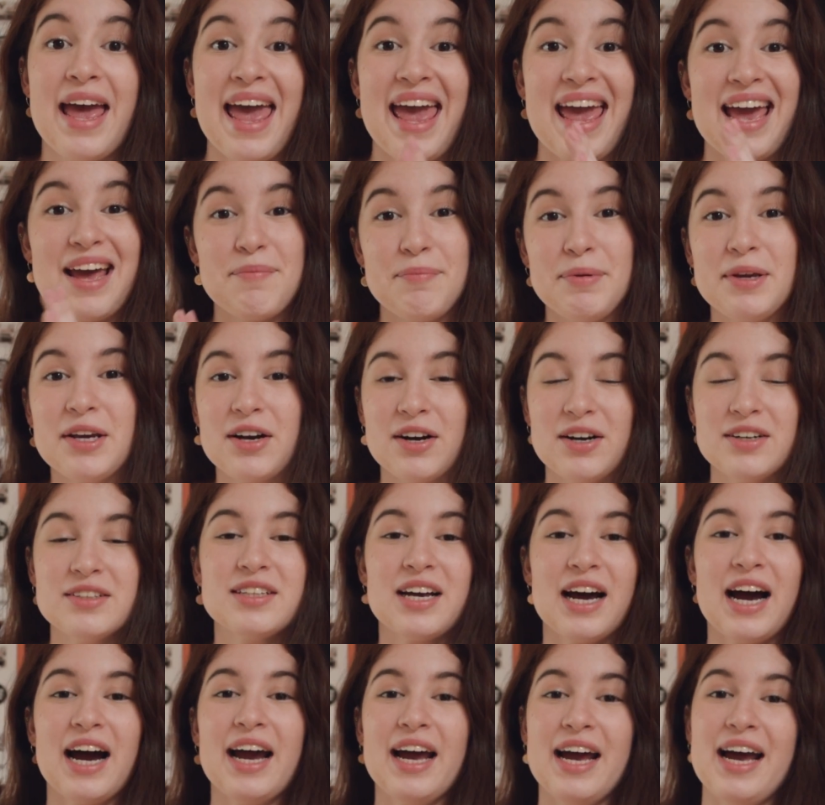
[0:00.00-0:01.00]
And because
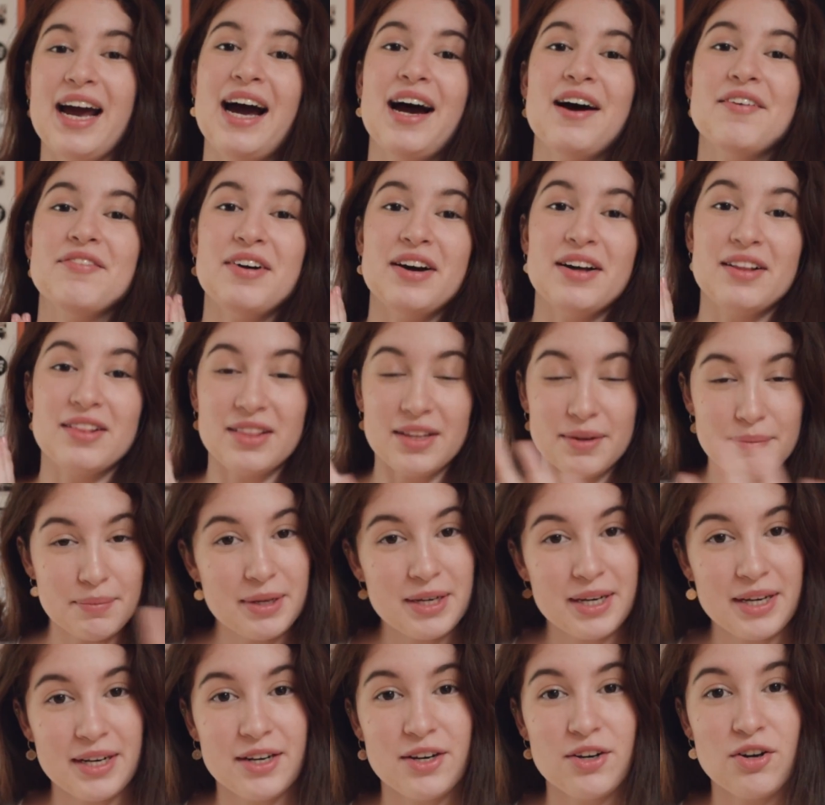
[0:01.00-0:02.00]
I have
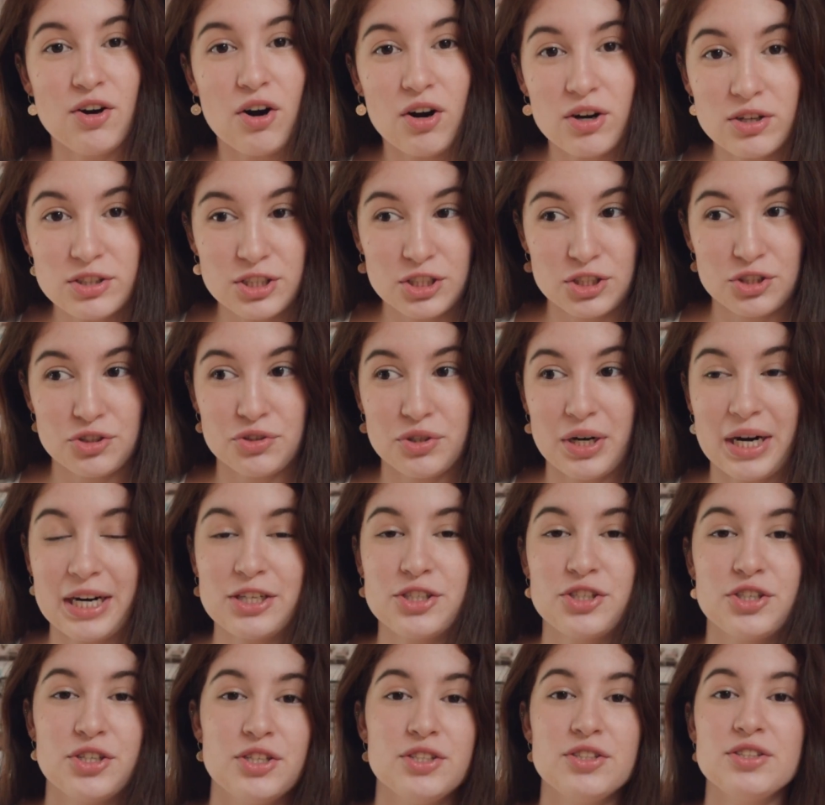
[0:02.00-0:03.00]
eliminated all
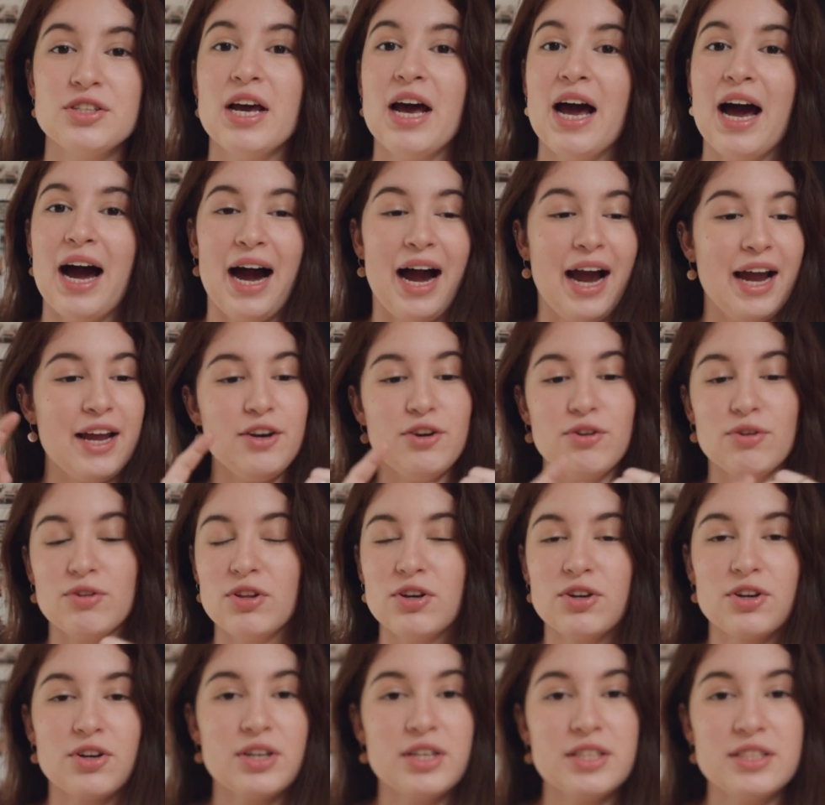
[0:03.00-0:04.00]
distractions, I no
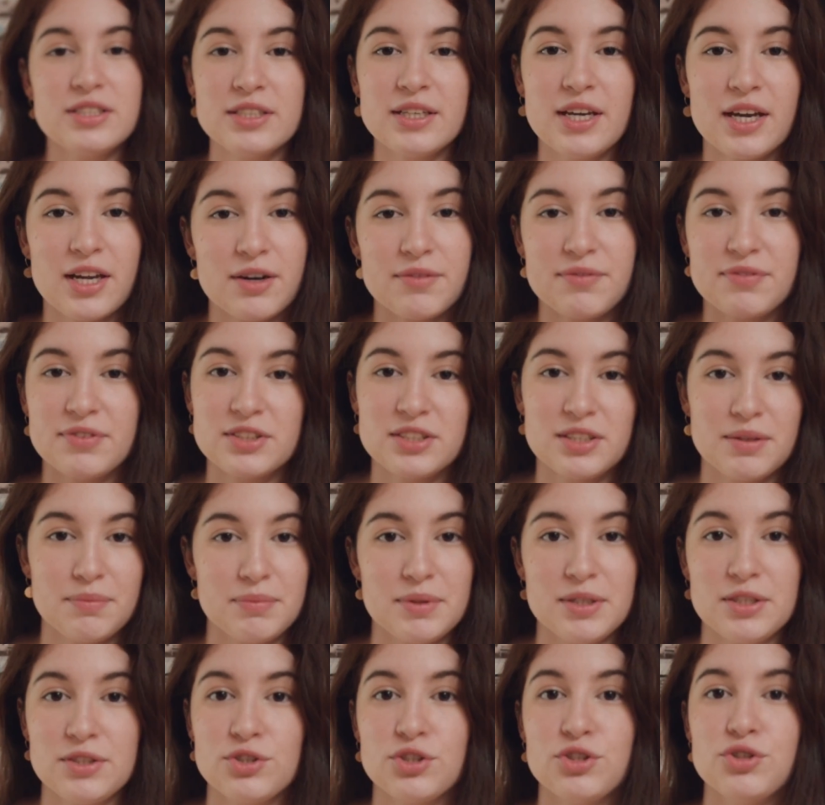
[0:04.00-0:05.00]
longer need to get up for
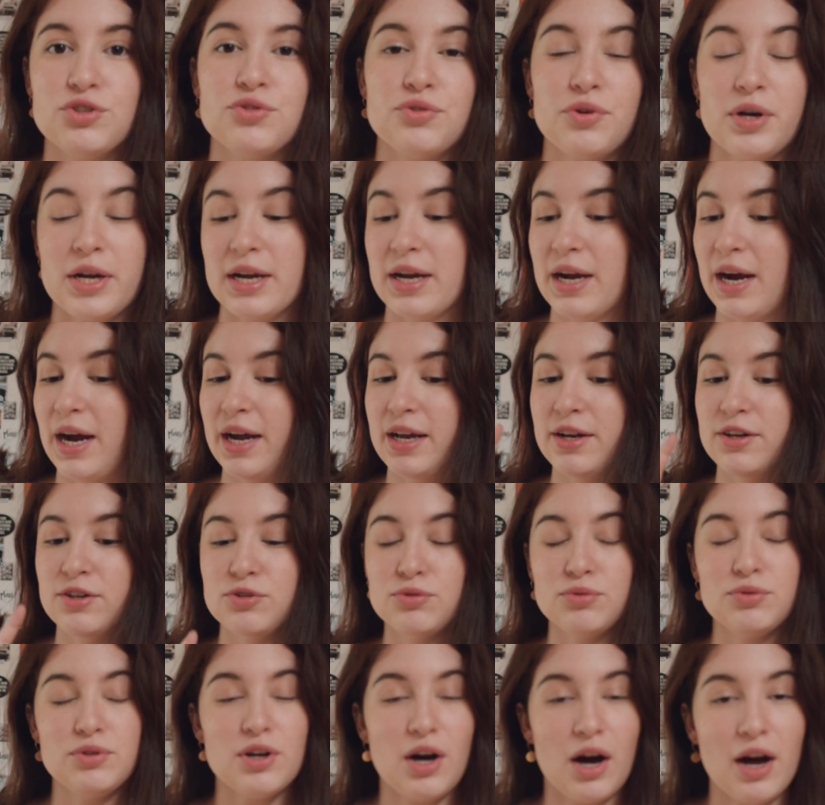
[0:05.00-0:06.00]
something to drink. I do
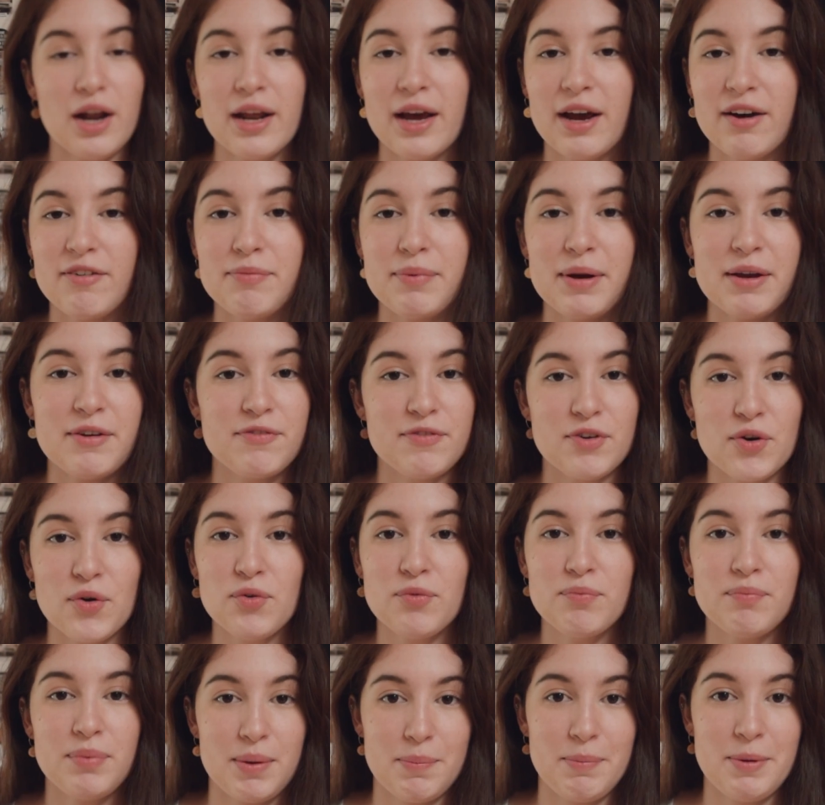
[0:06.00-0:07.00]
not have my phone
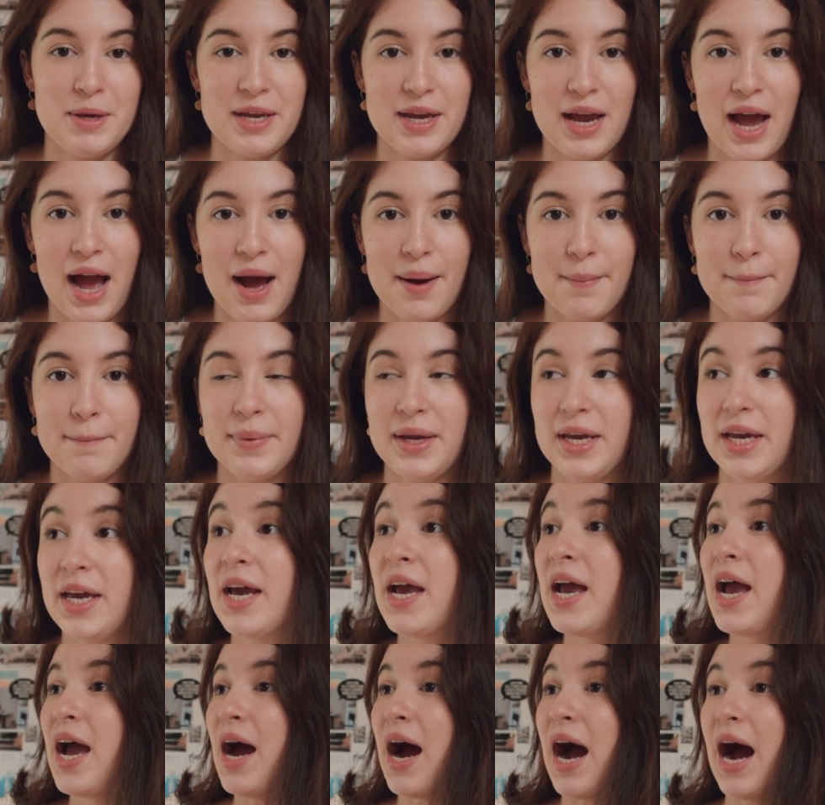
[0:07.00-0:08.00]
beeping at me.
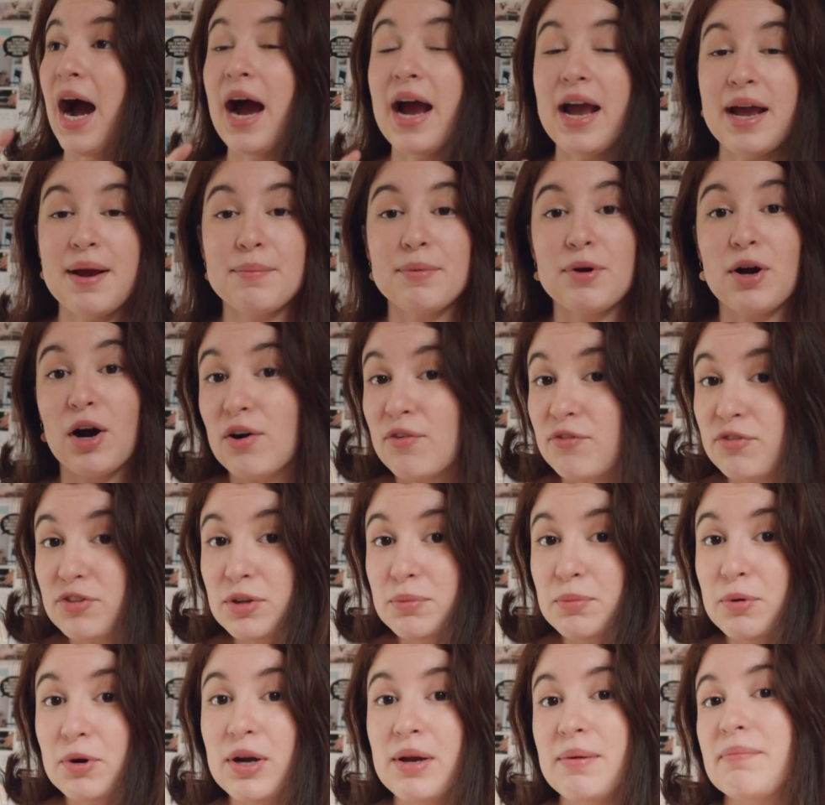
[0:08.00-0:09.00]
I am
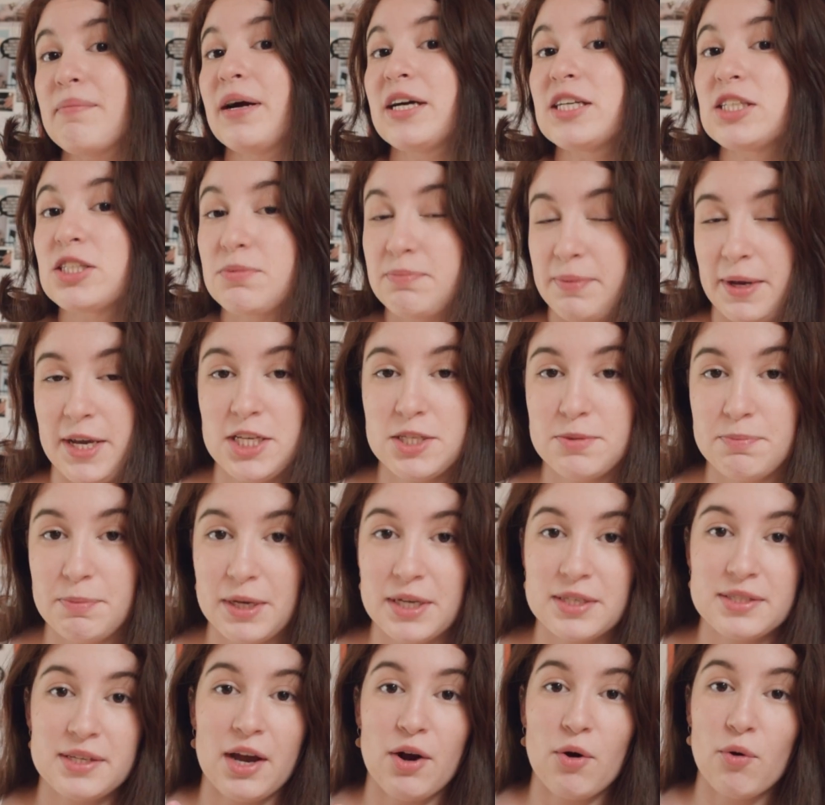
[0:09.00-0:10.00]
comfortable in my space
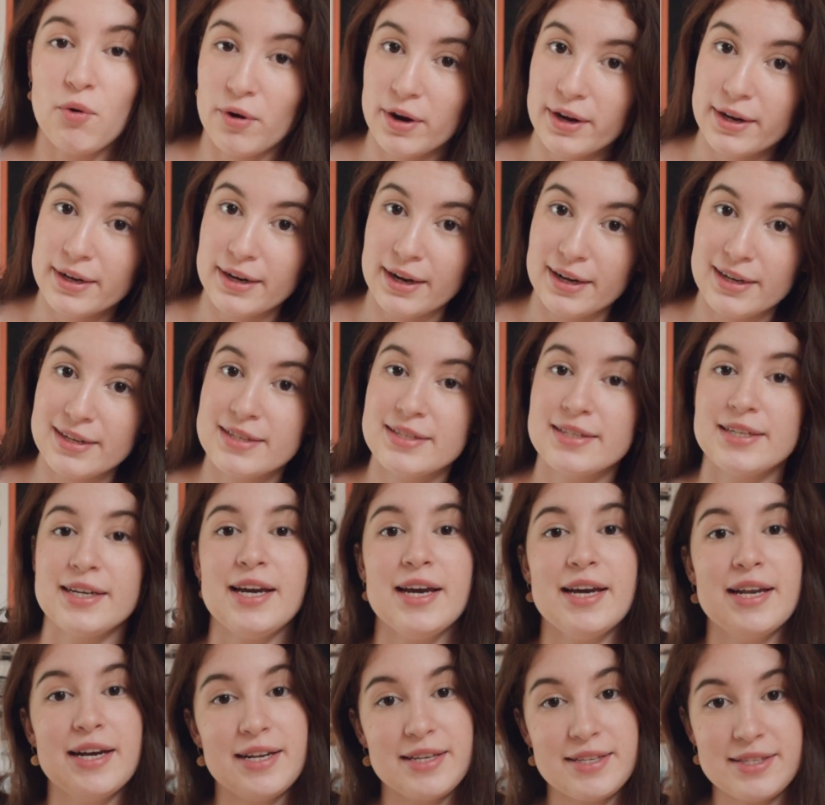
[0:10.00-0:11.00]
because I organized it
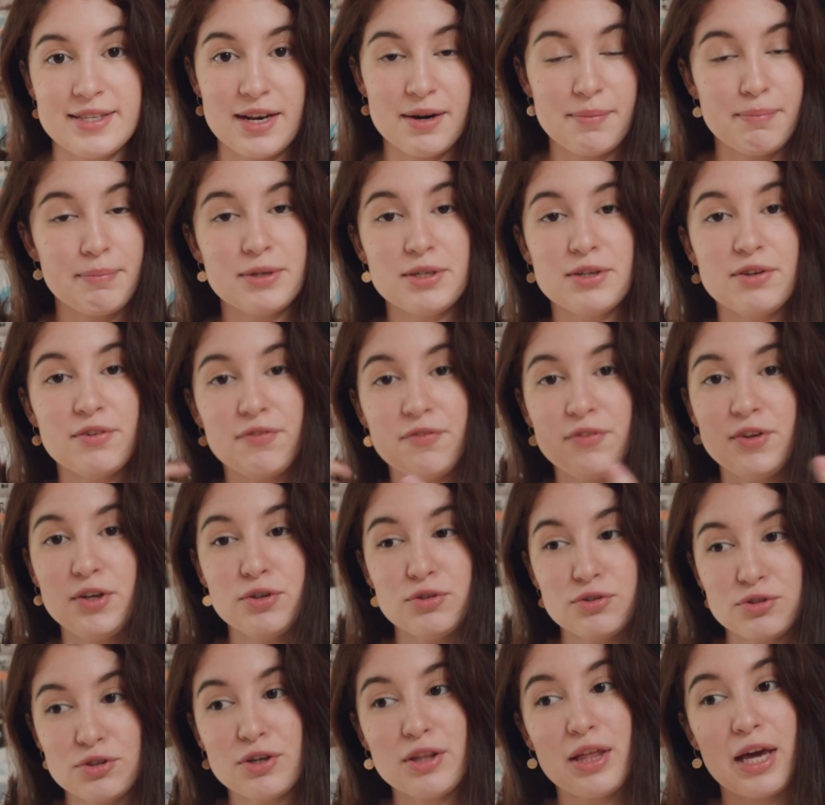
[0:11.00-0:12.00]
and I set up a
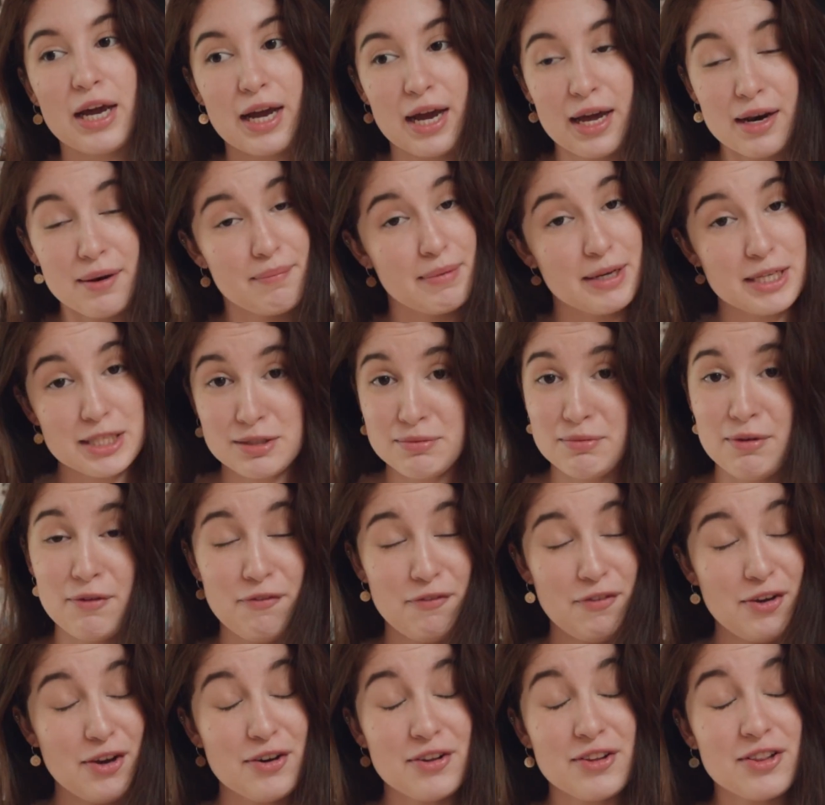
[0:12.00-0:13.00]
diffuser that kind of makes me
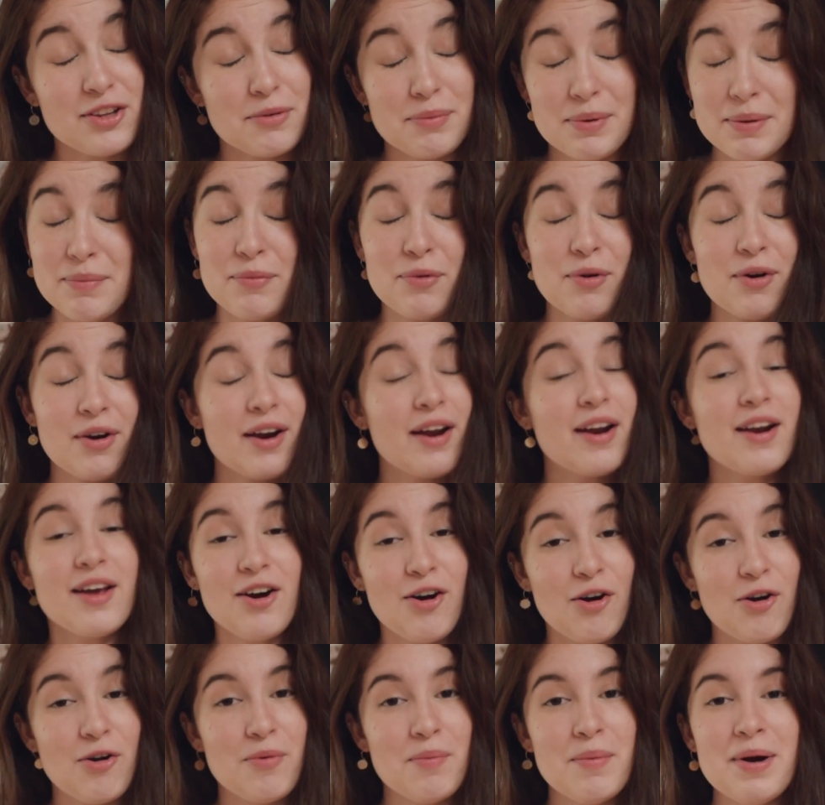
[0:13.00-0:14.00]
feel a little bit more at
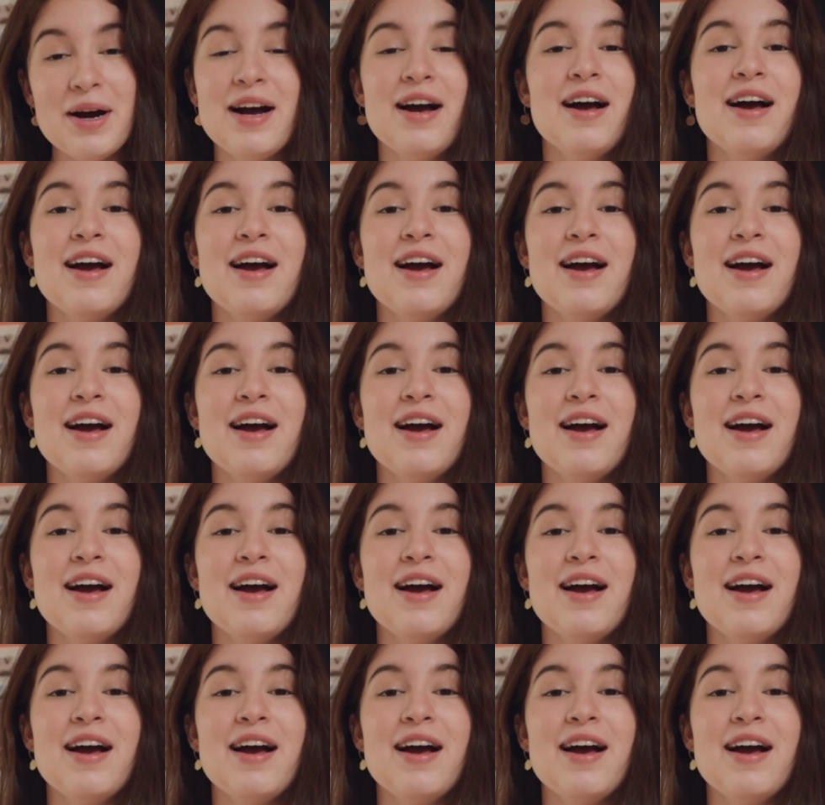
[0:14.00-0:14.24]
home.